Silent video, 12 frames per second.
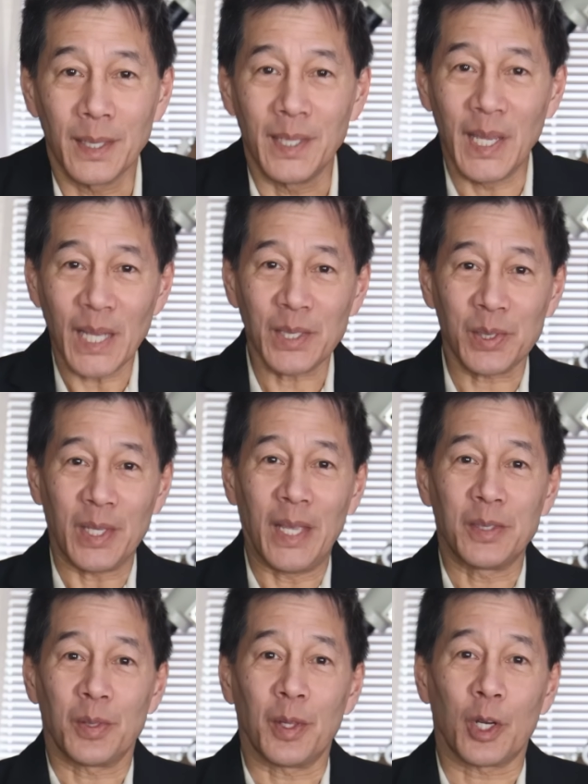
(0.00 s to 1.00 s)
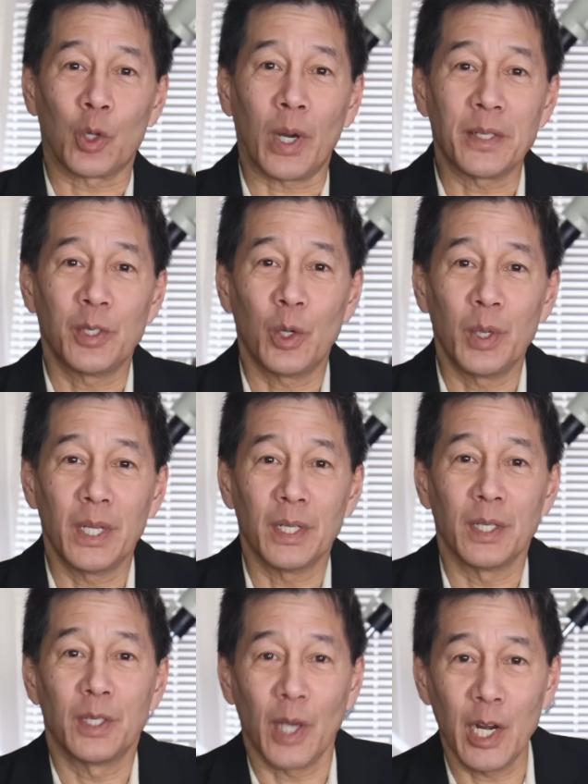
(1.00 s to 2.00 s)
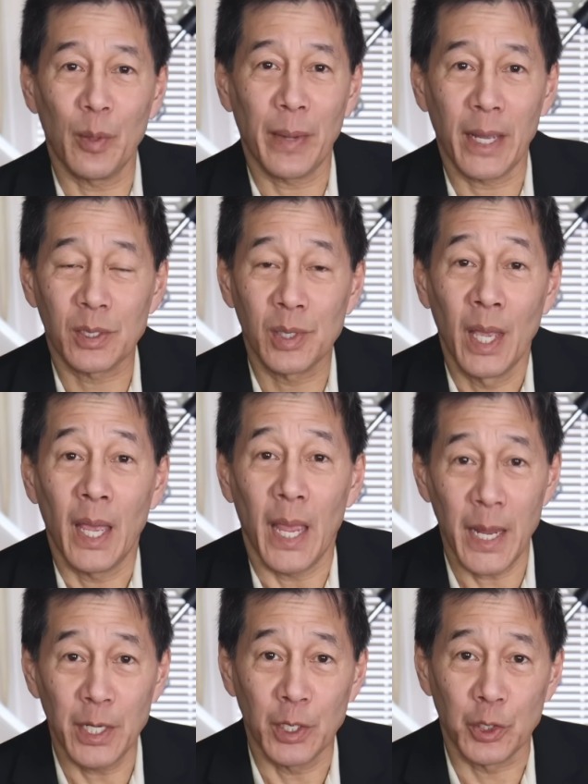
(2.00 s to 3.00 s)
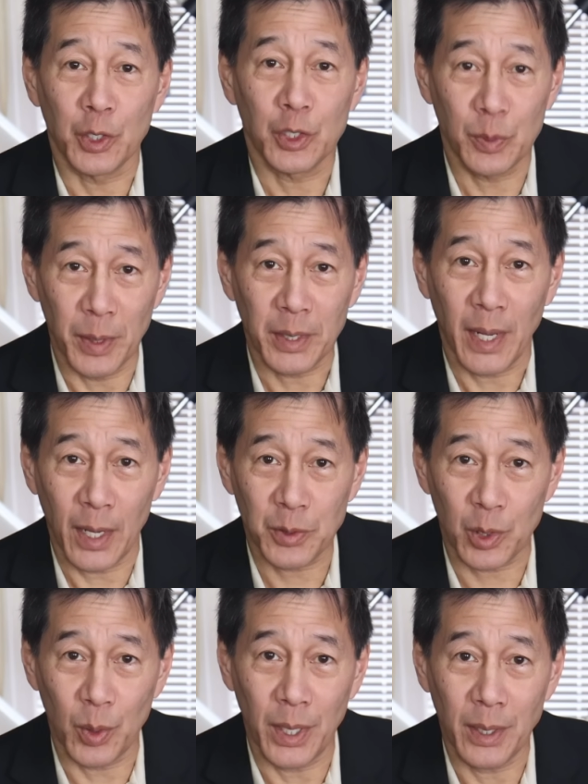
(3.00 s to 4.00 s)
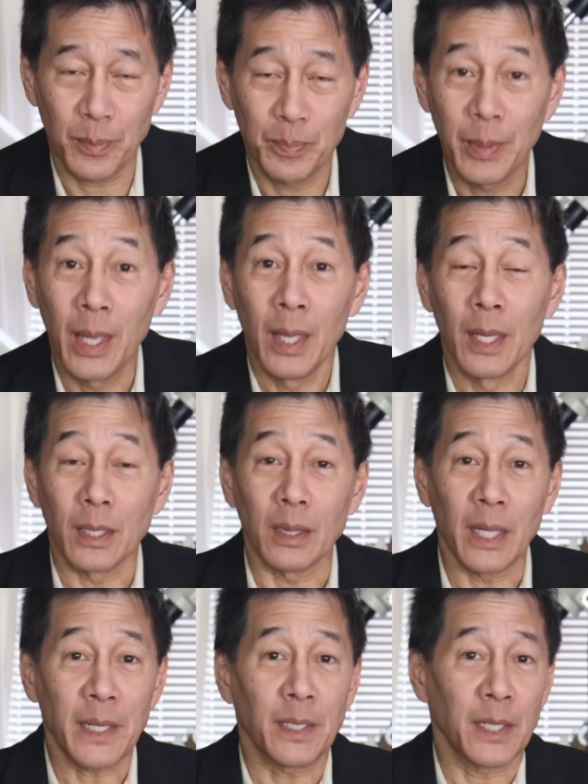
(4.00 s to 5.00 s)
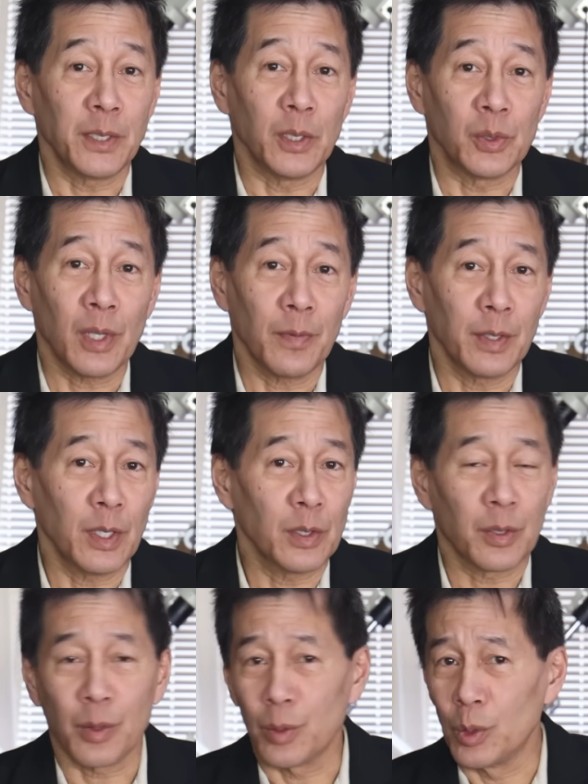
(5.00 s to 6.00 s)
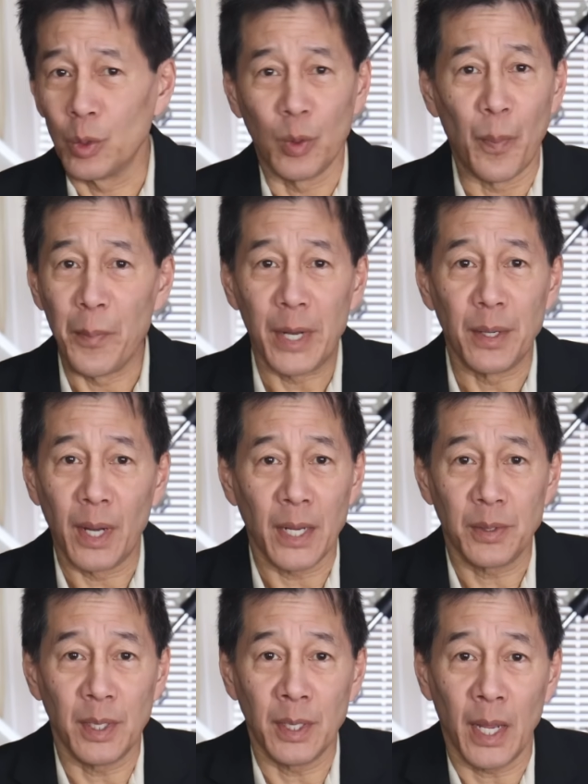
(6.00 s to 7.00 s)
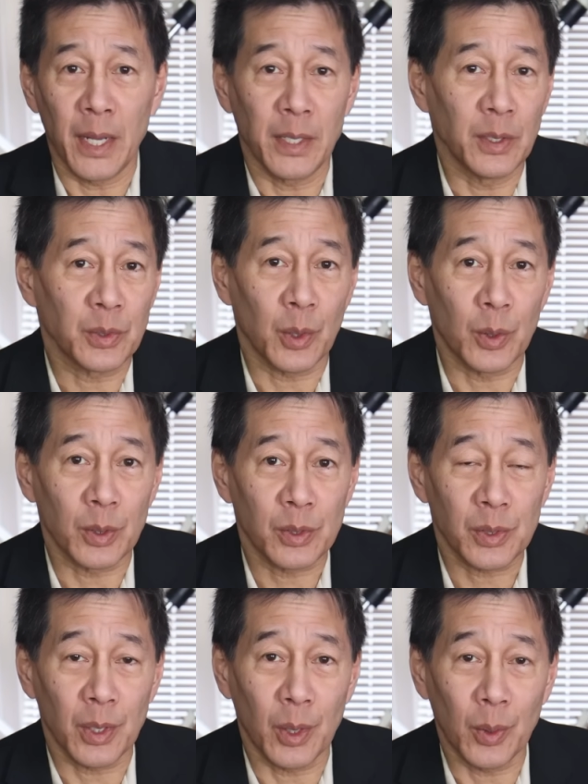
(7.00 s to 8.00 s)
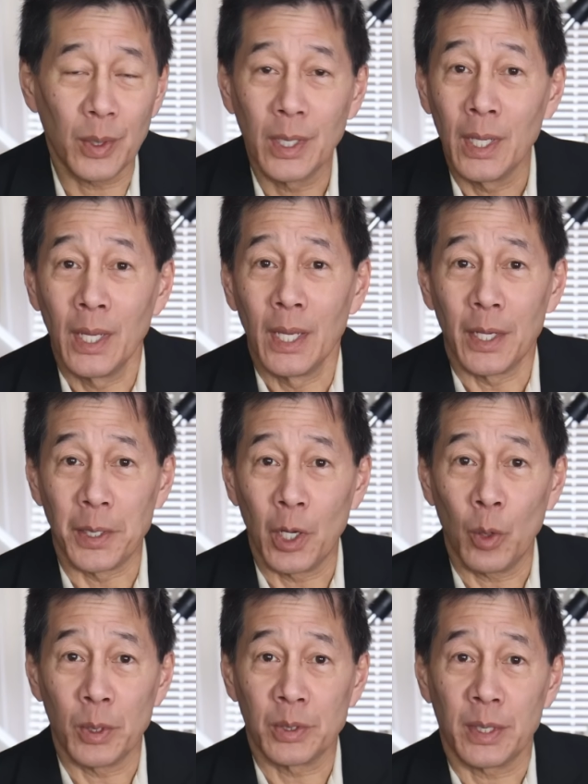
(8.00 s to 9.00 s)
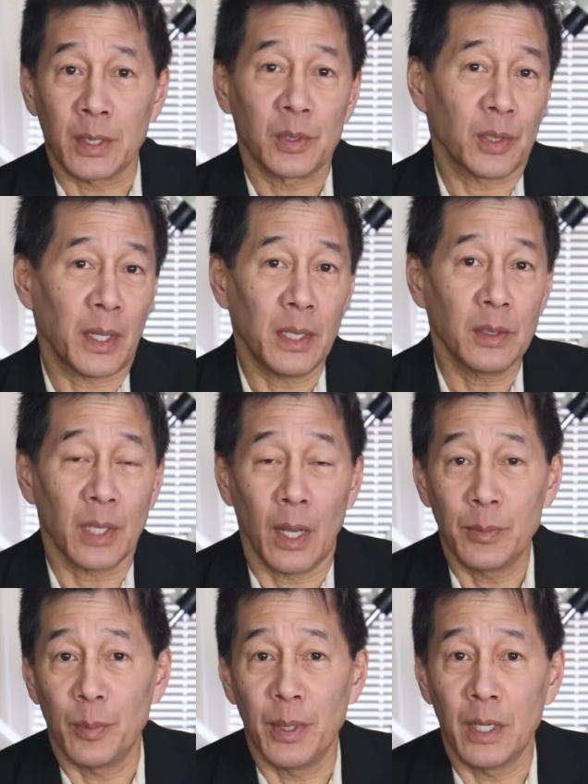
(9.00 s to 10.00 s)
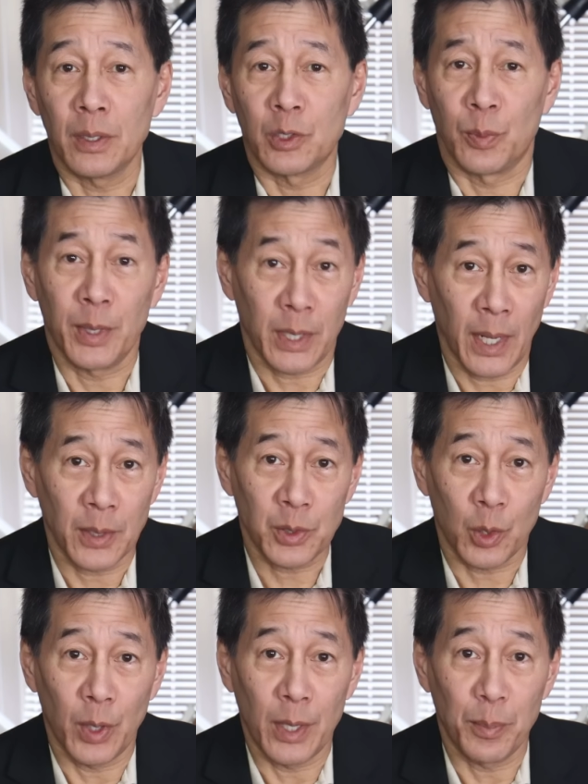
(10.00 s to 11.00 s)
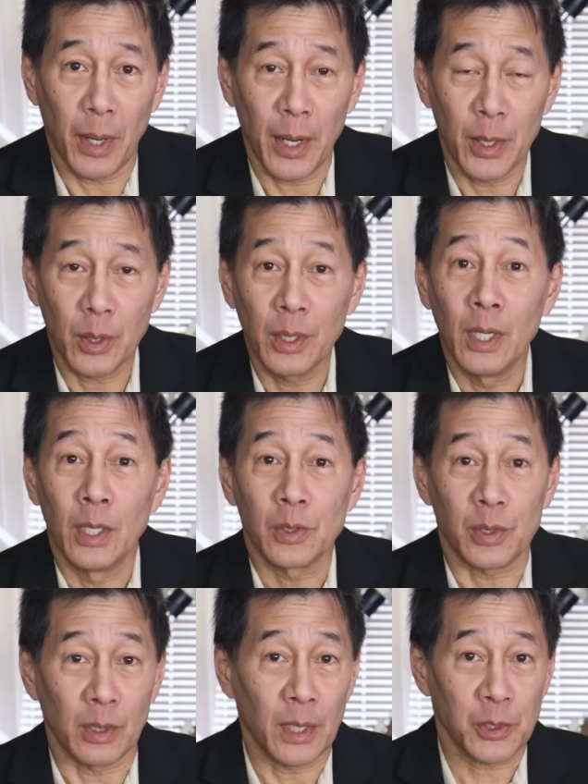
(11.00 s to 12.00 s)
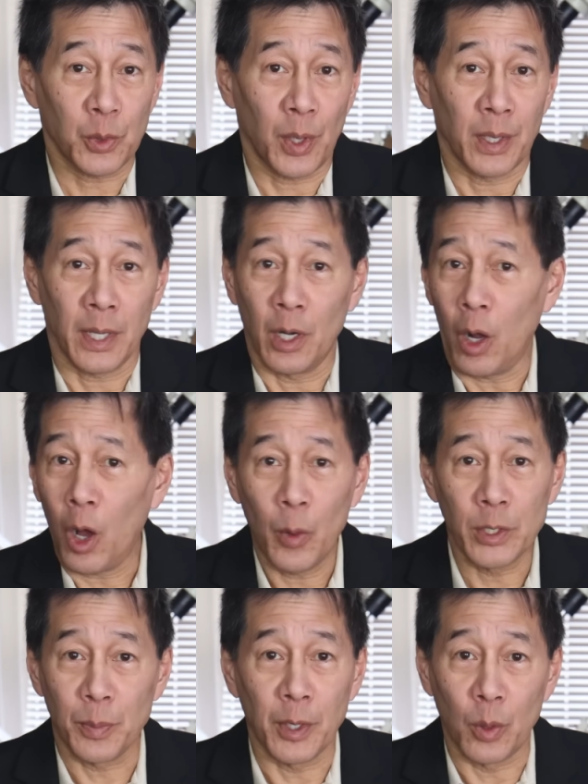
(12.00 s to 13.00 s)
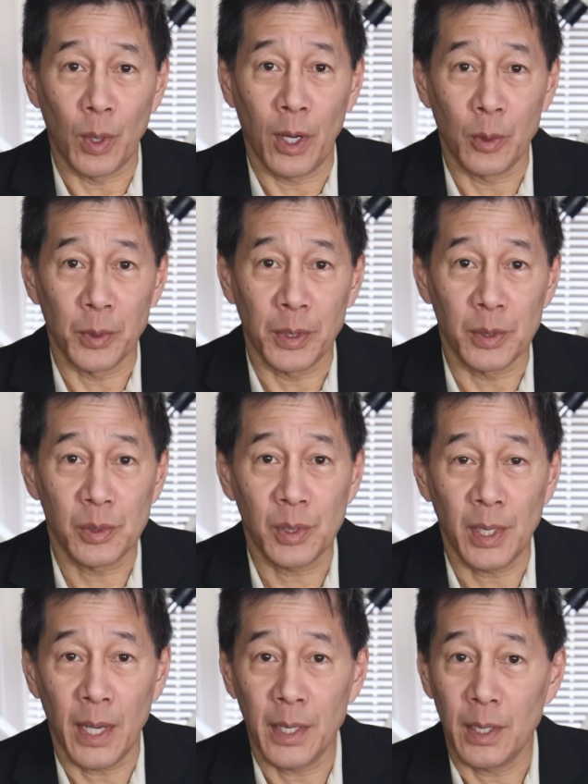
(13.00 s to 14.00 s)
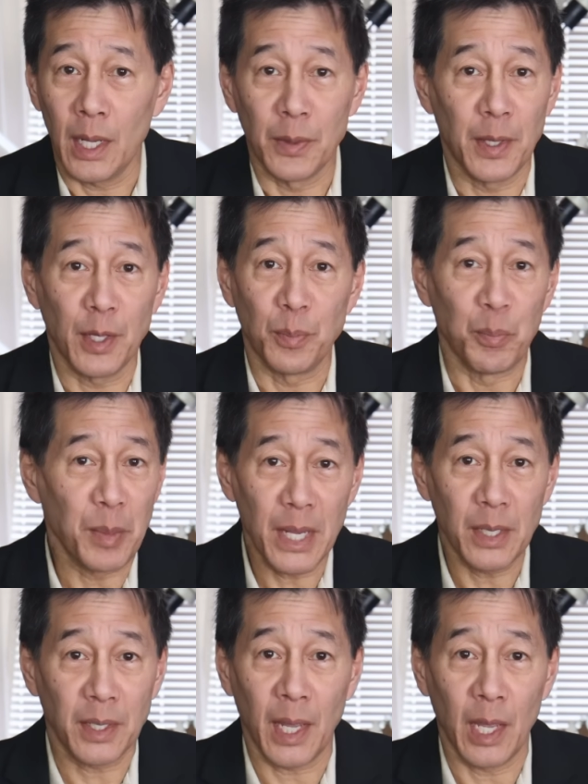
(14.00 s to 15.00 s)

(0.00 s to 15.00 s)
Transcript: Yes, it's the Criterion Dynamax 8-inch Schmidt-Cassegrain late 1970s through mid-1980s or so. You know, it was an exciting time to be a Schmidt-Cassegrain buyer. Celestron had always been around with the C8, and then Meade